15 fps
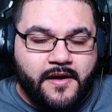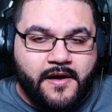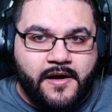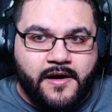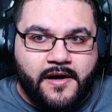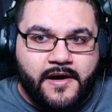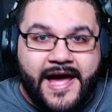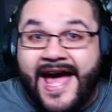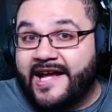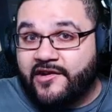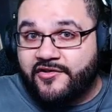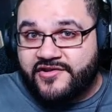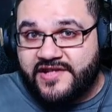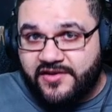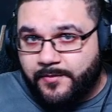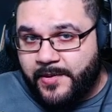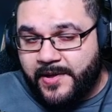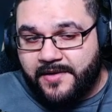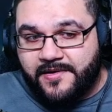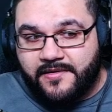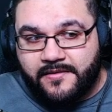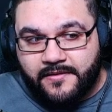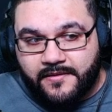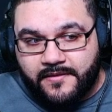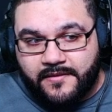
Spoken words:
accuracy dependent.